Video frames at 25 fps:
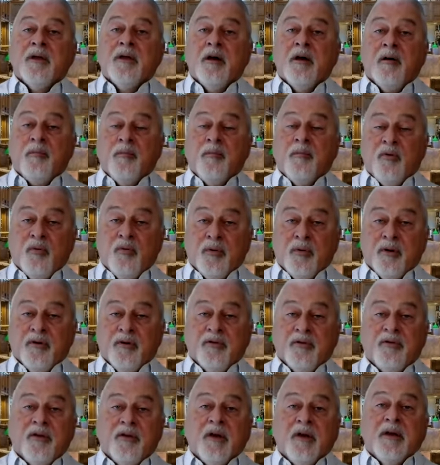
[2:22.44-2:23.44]
to help
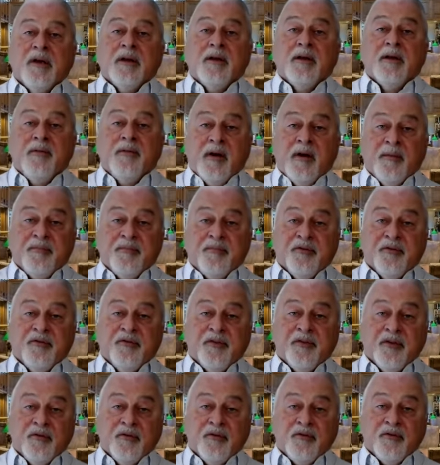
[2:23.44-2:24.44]
lawyers develop their
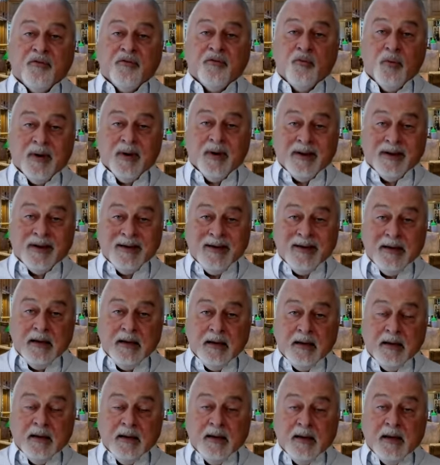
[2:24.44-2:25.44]
skills
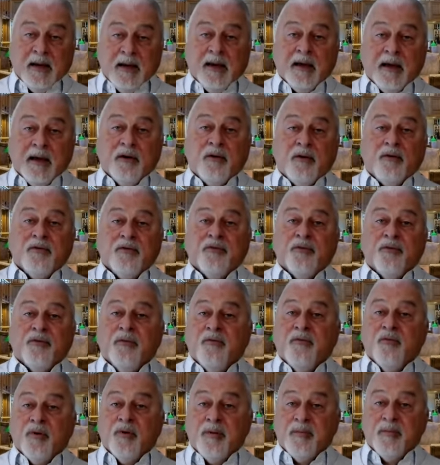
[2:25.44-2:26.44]
quickly and also
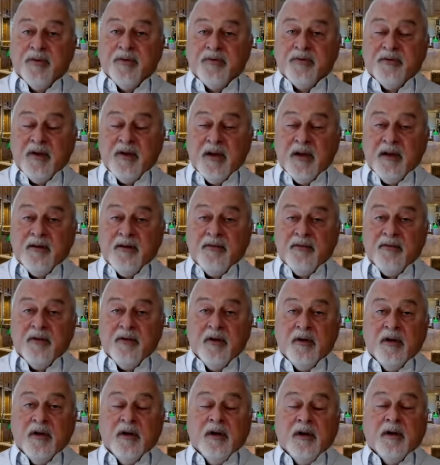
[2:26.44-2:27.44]
avoid mistakes,
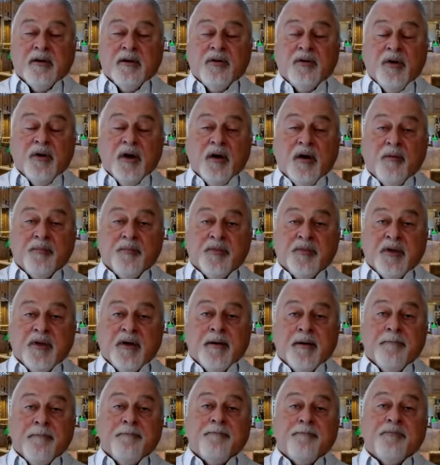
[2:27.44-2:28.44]
to help
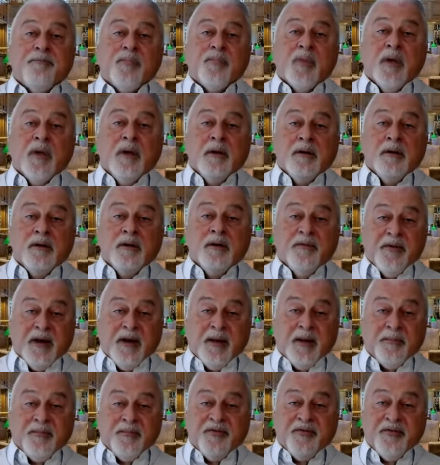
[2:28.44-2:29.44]
them
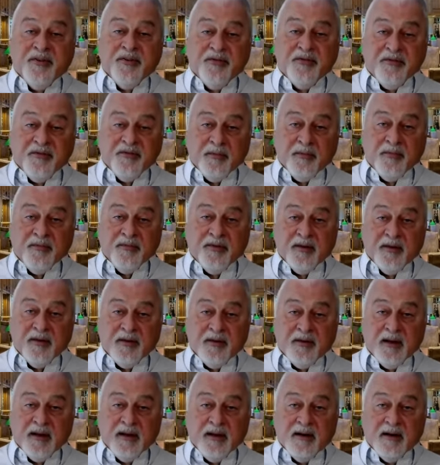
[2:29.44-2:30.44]
develop systems
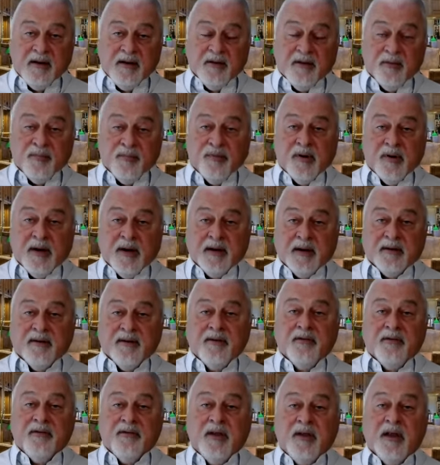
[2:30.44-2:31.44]
that they need in their
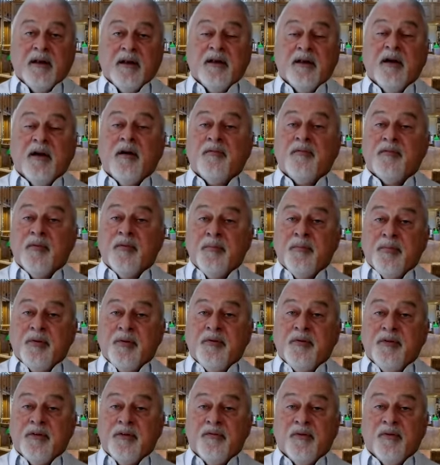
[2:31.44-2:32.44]
practice, and to help them
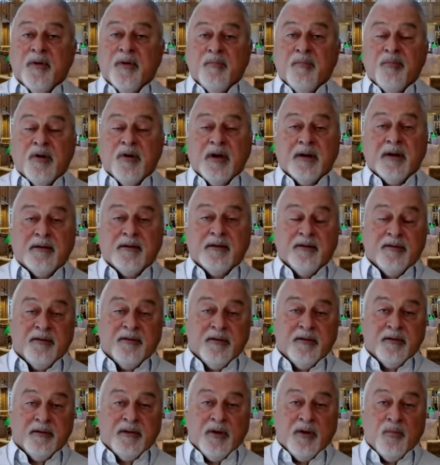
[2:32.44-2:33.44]
build the dream
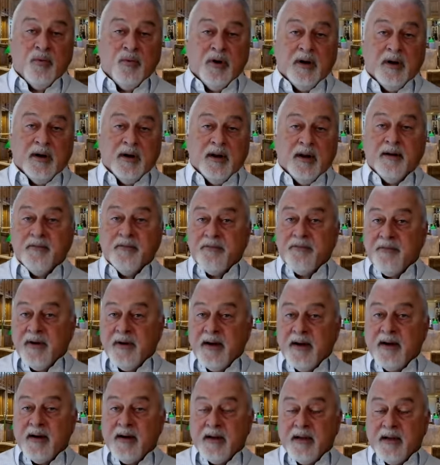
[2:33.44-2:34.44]
practice that they want. And
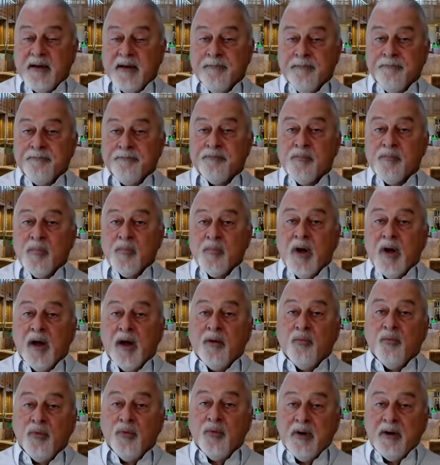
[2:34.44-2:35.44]
finally,
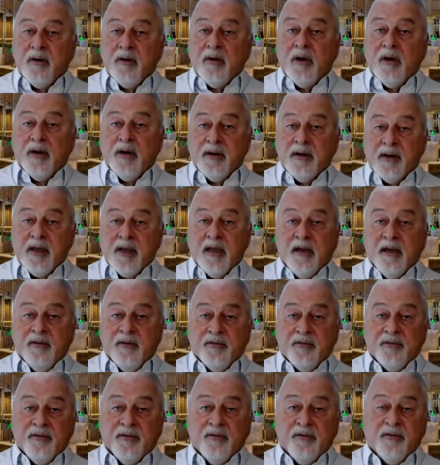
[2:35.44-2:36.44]
I will on
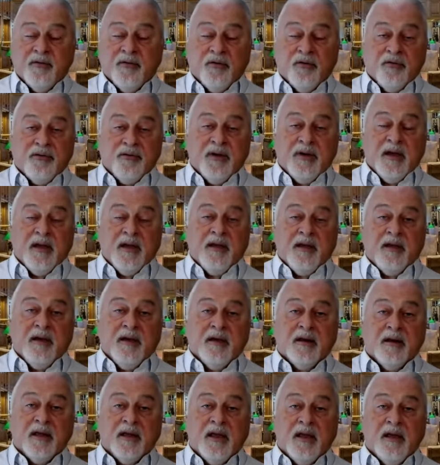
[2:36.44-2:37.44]
occasion still take
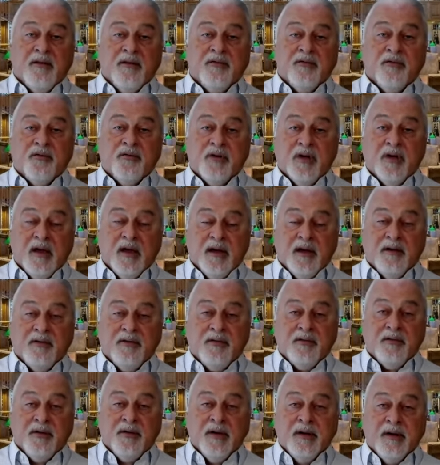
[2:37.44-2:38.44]
an occasional
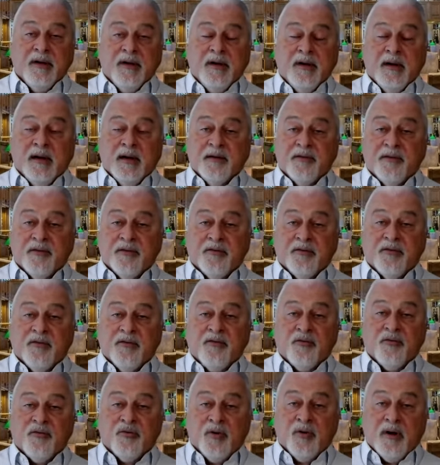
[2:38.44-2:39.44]
case as a
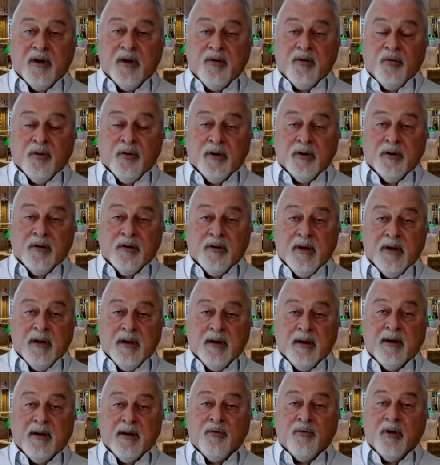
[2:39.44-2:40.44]
civil trial lawyer,
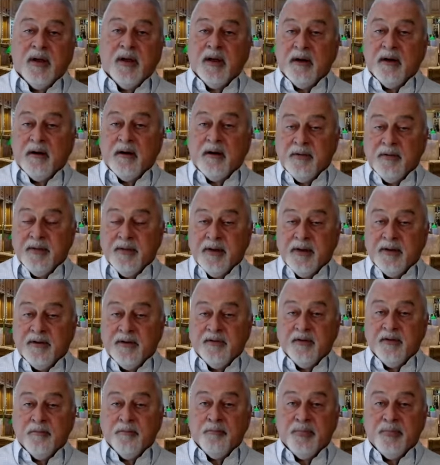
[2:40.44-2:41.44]
and I will handle
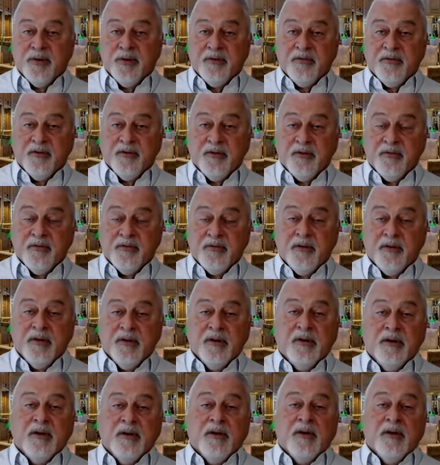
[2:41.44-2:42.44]
things in business,
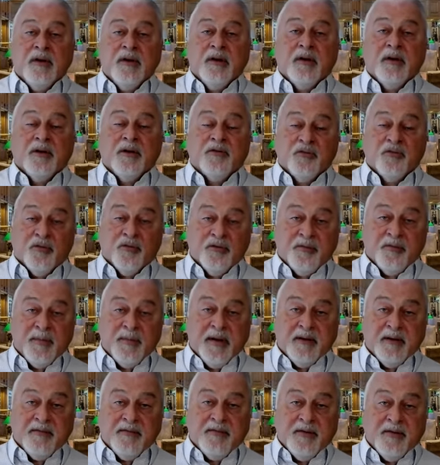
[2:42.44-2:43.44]
insurance
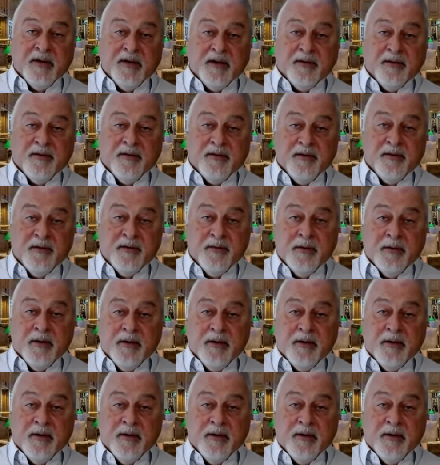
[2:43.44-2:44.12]
bad faith,